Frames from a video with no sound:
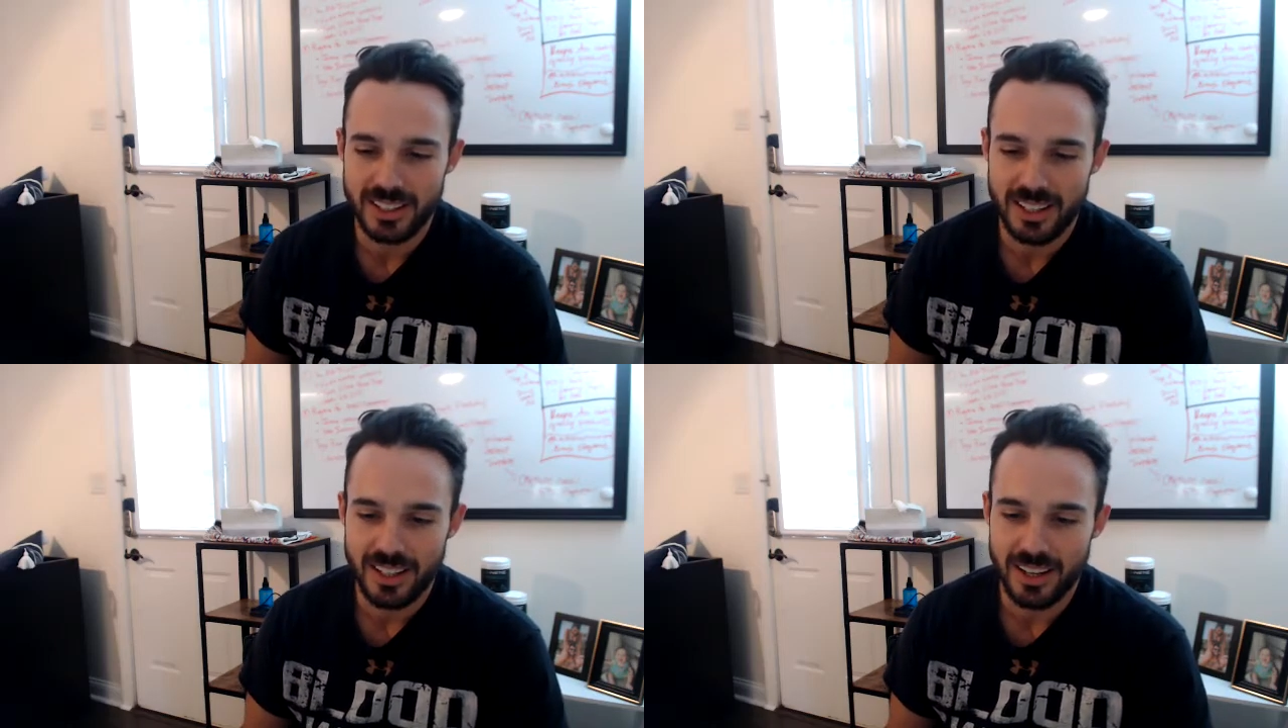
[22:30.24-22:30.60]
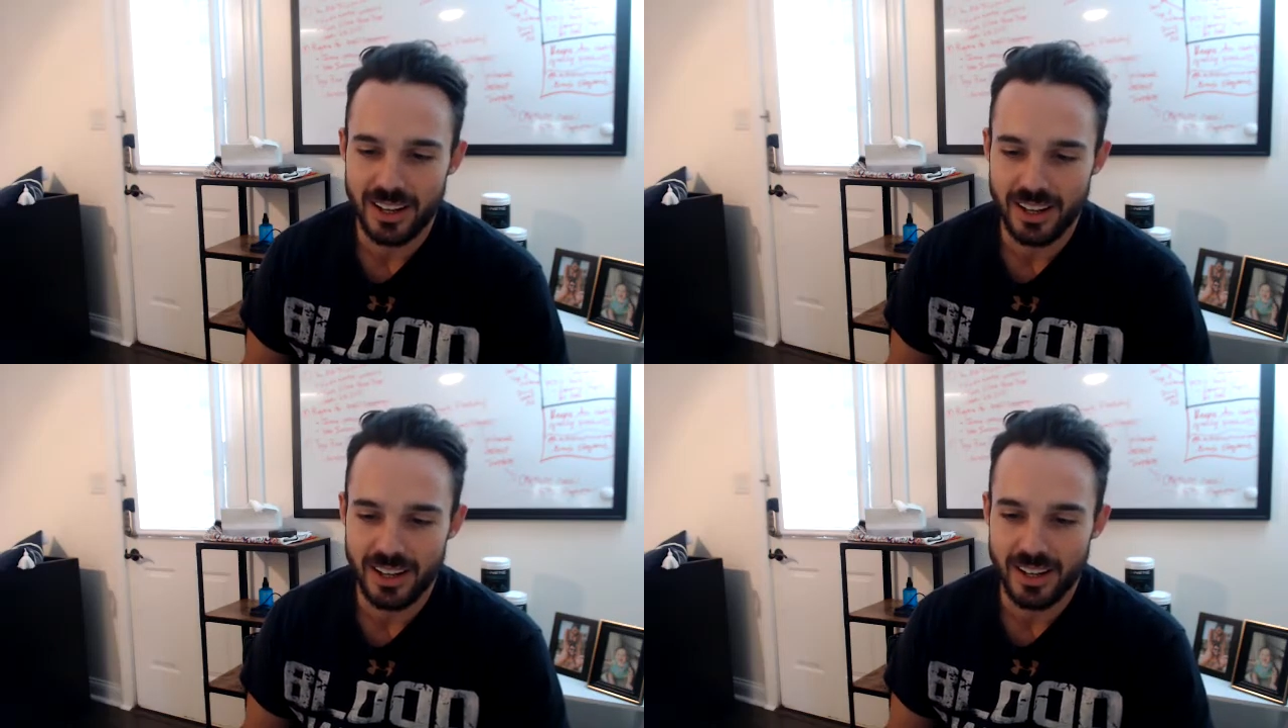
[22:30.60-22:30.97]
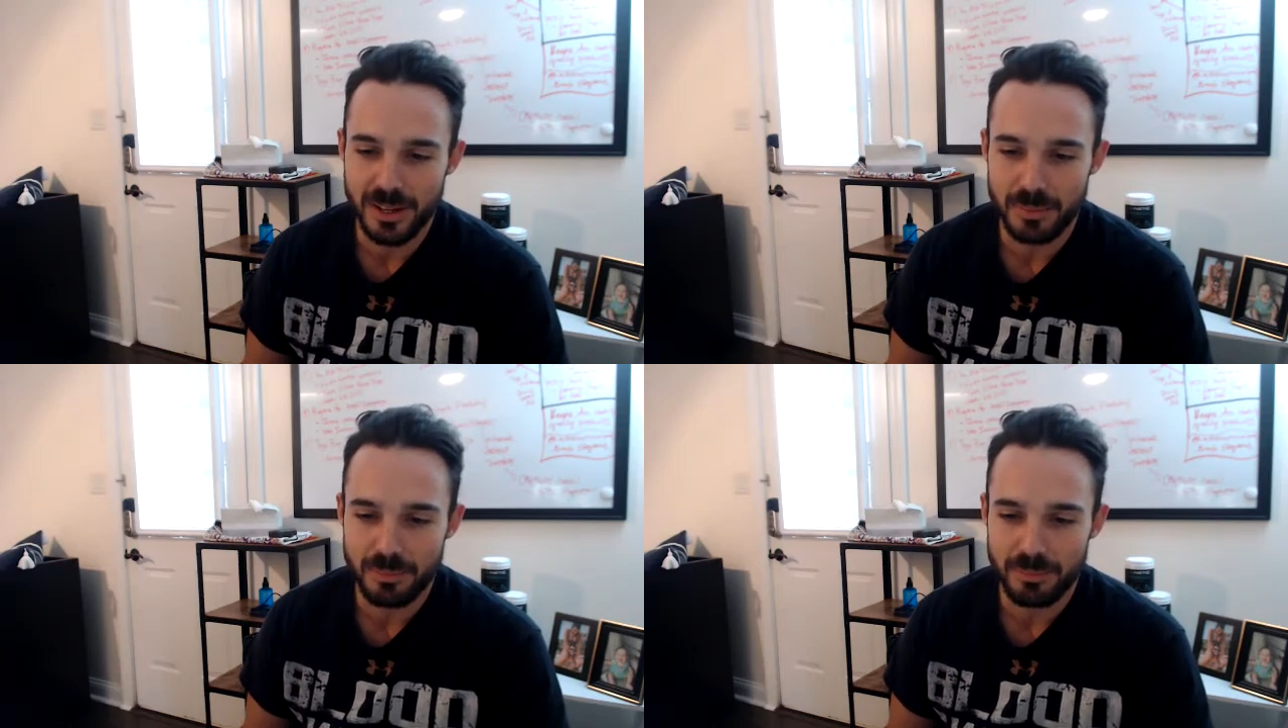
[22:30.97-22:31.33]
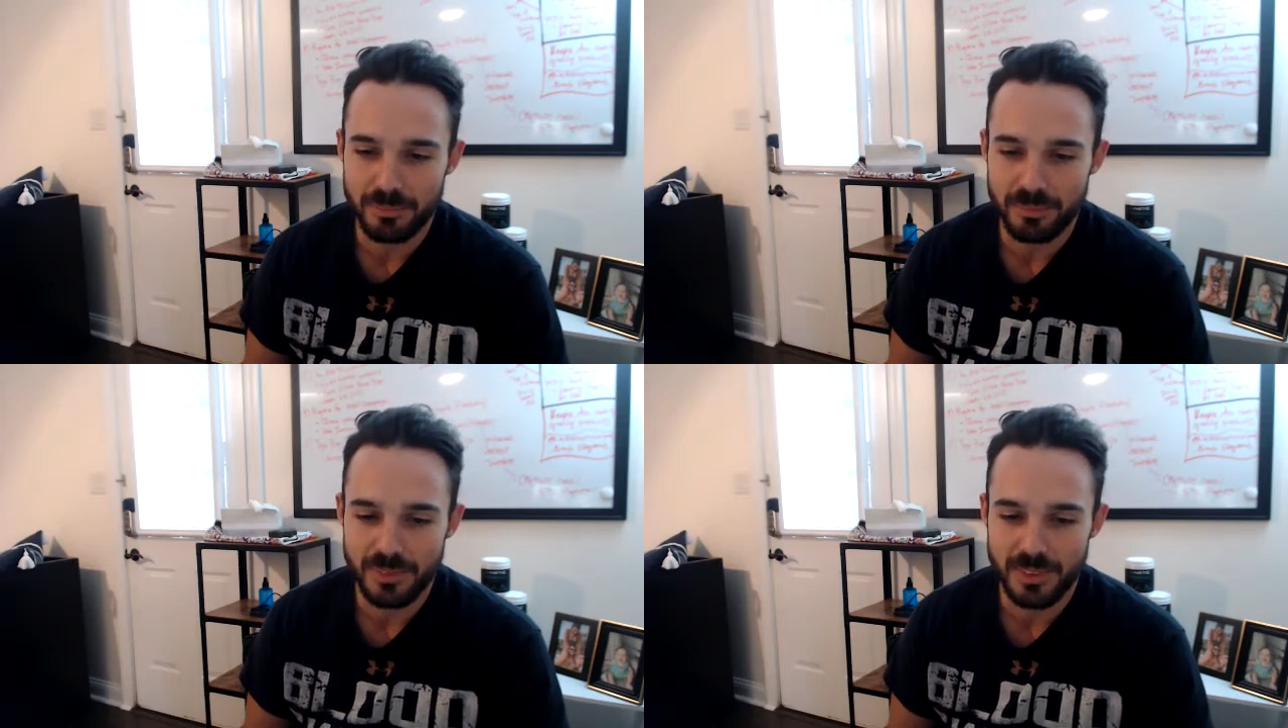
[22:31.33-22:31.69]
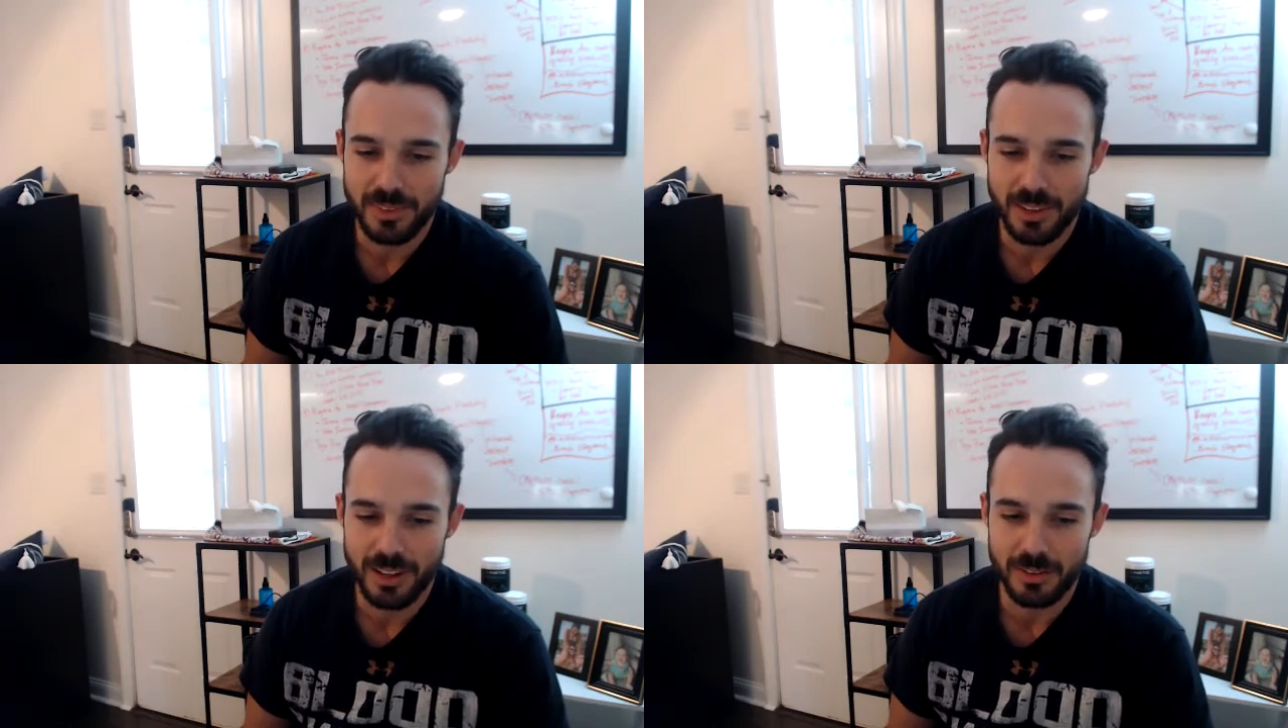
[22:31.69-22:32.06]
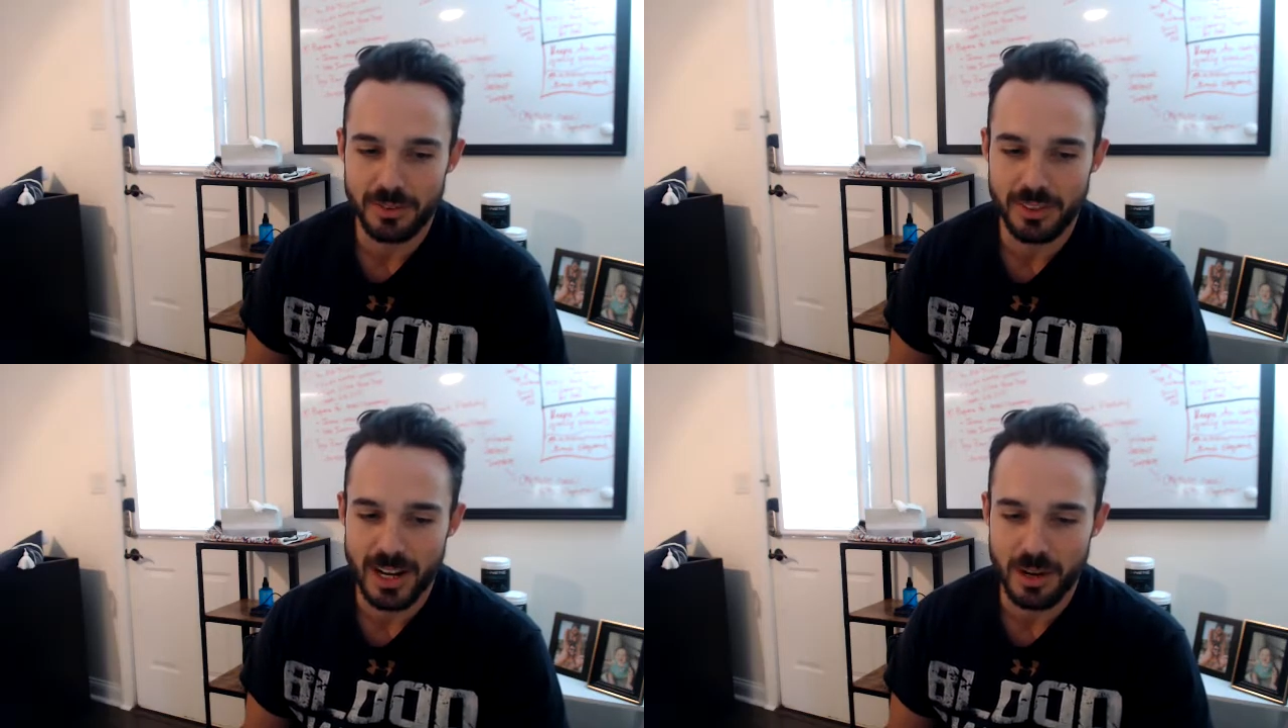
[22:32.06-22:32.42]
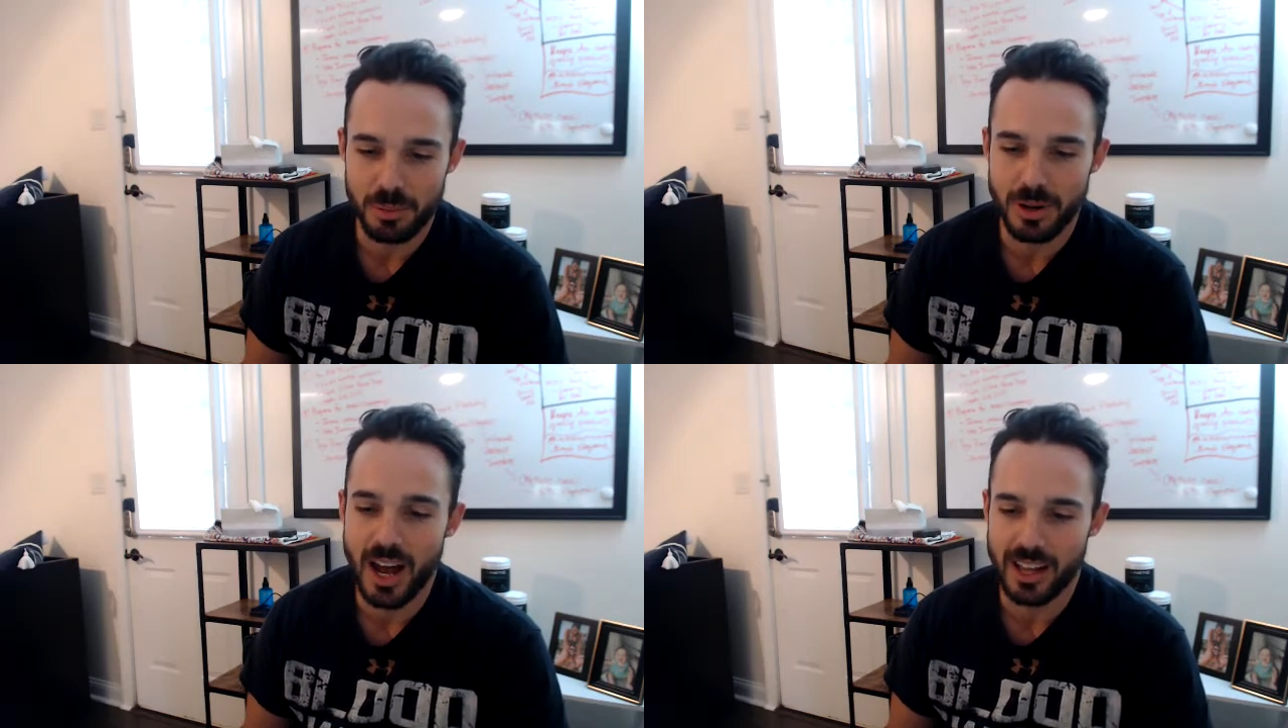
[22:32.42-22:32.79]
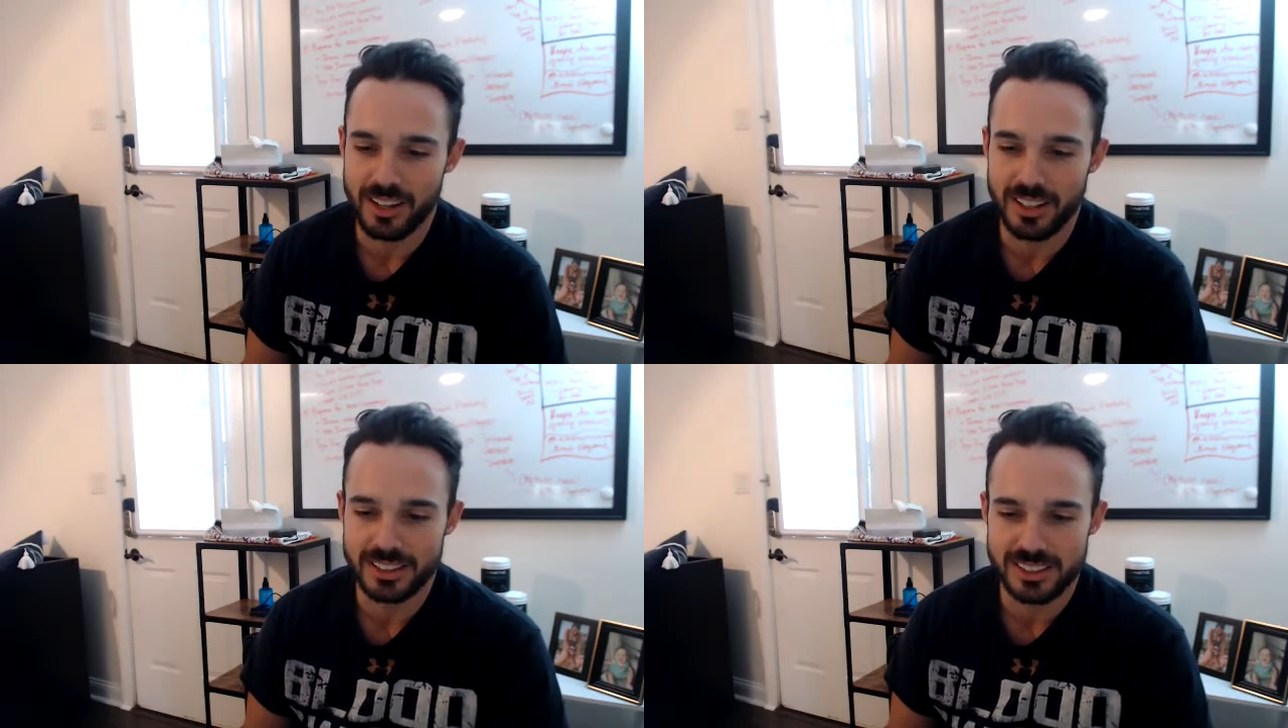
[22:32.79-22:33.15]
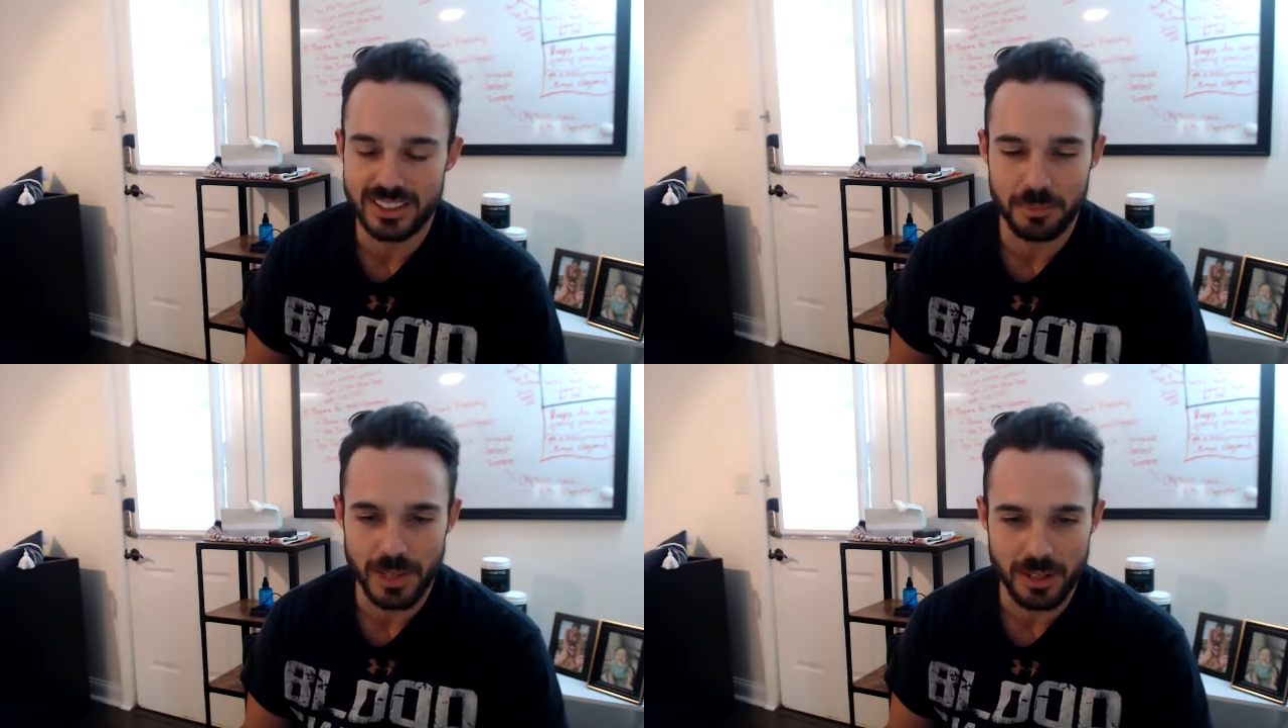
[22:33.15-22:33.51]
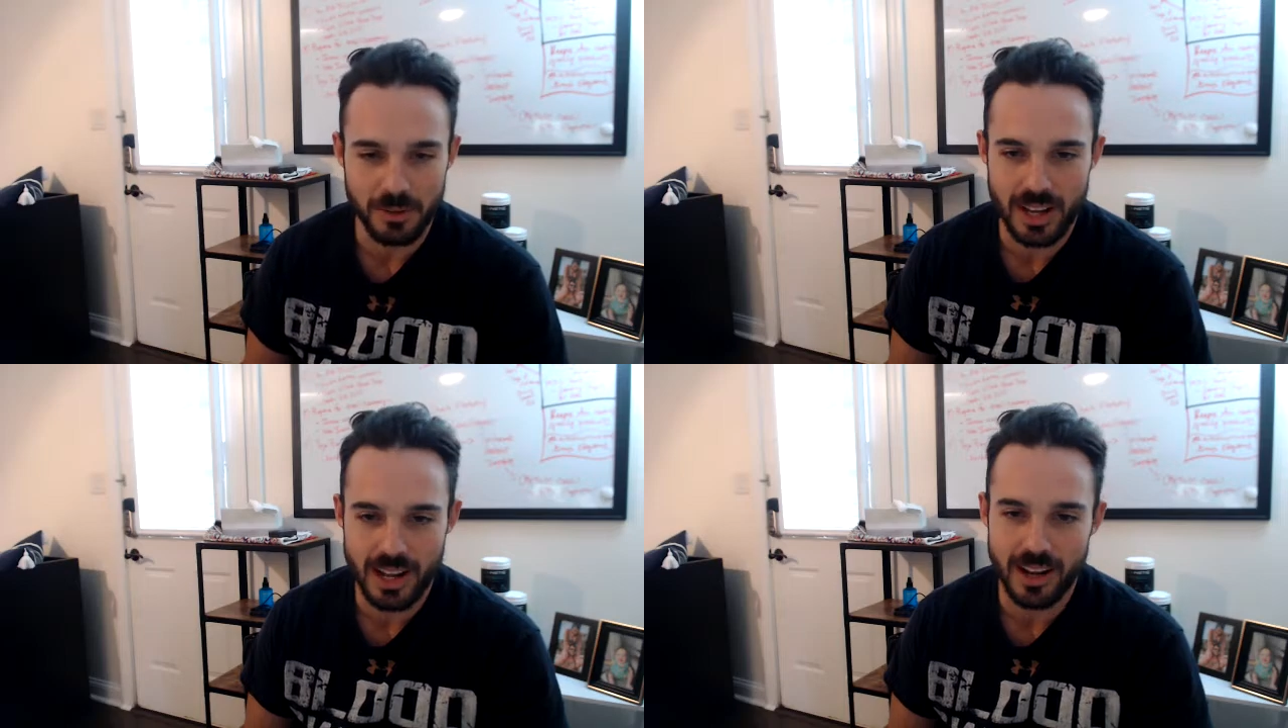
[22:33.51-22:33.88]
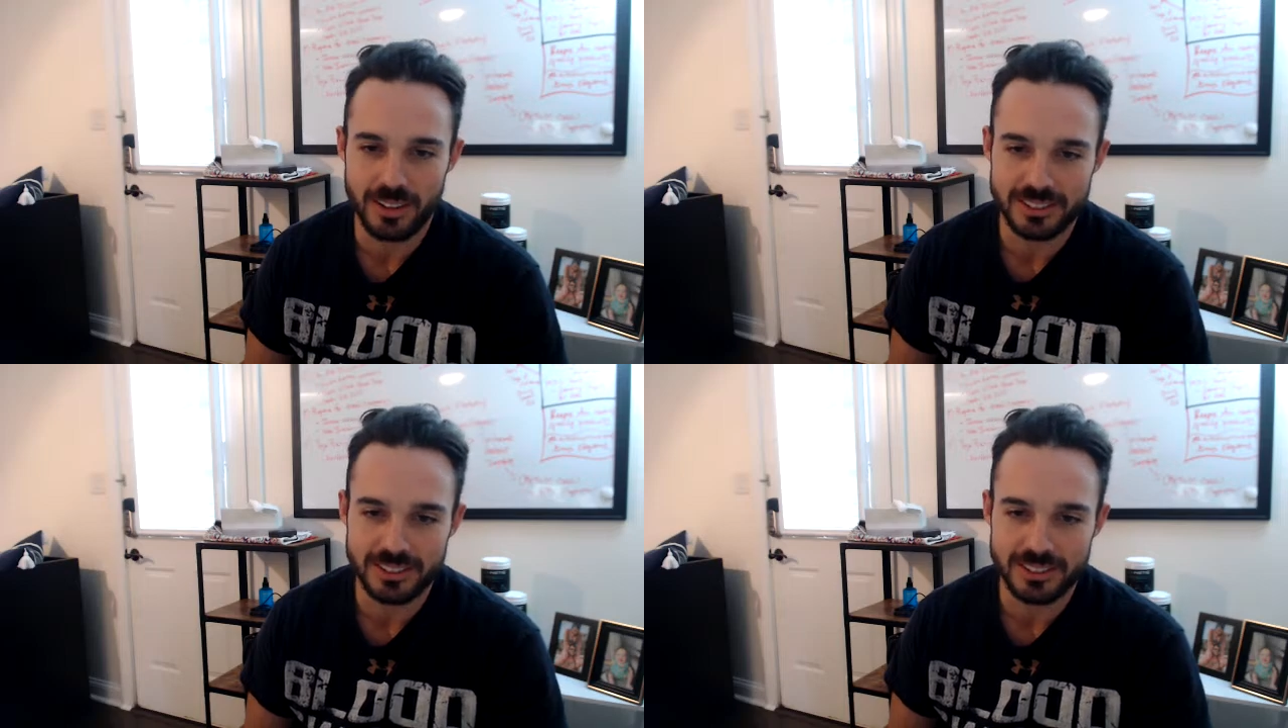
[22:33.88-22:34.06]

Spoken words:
of their products, and I'm like, wow,